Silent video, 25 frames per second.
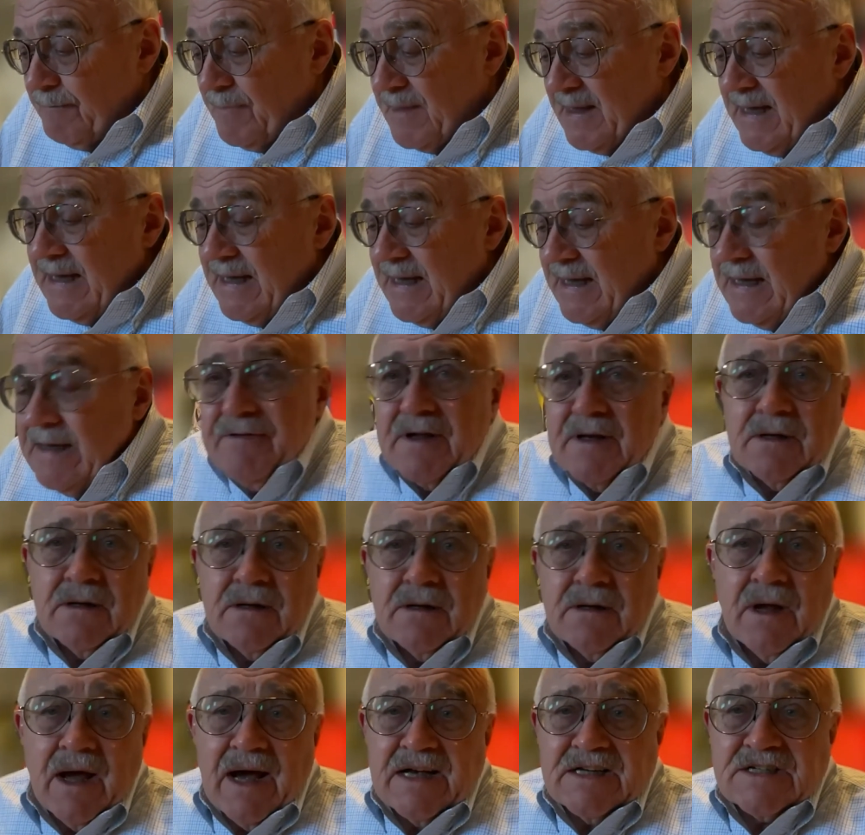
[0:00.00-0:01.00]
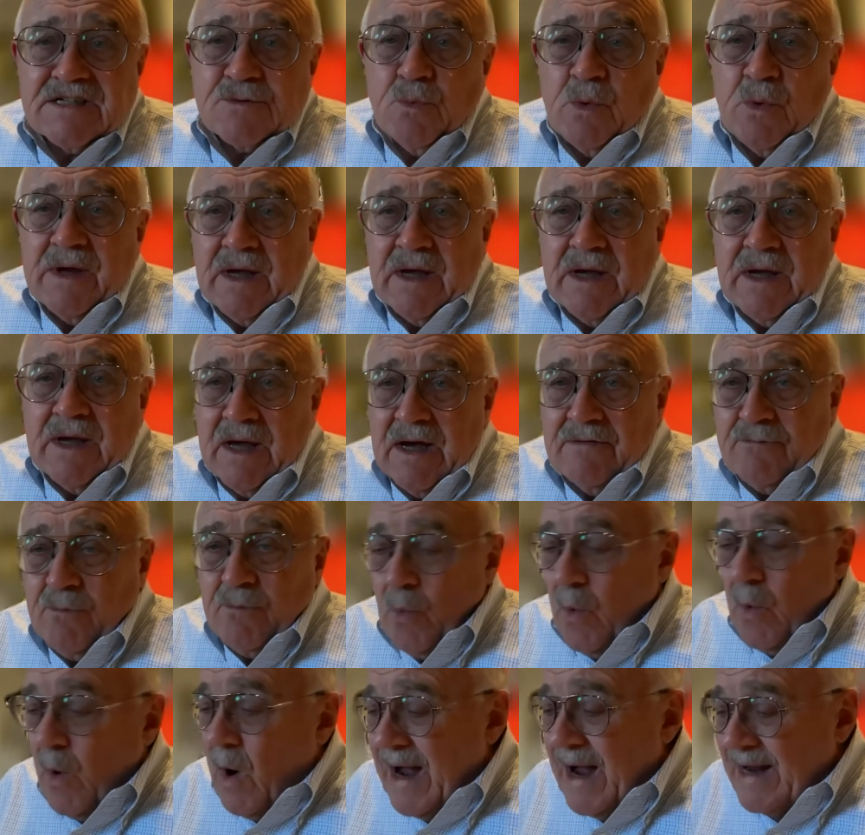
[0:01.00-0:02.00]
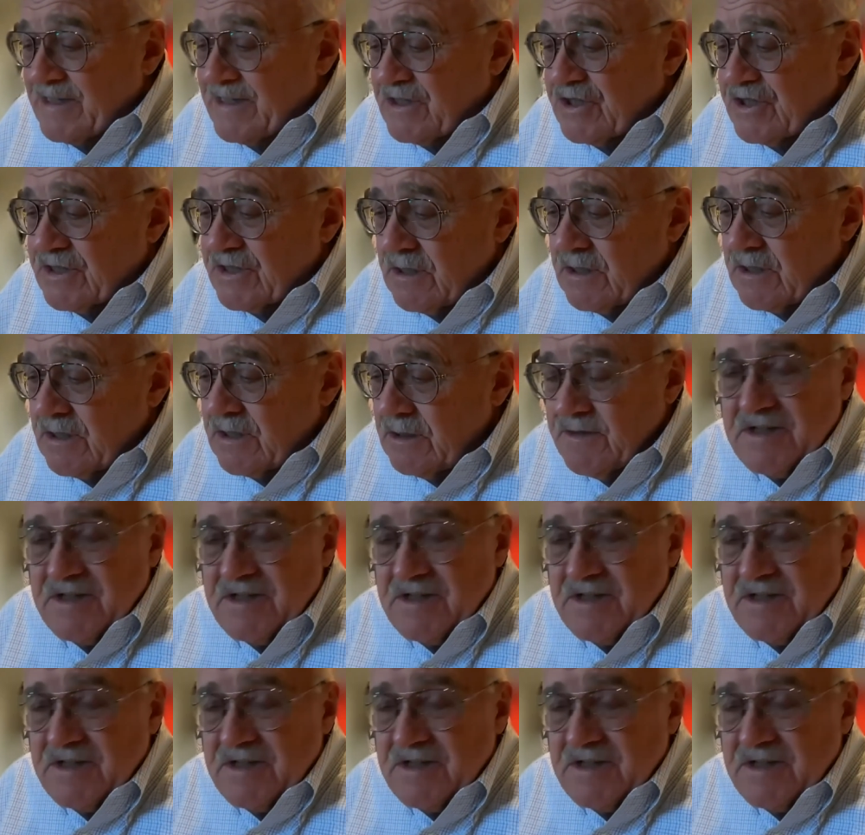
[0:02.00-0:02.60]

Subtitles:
Even as we have watched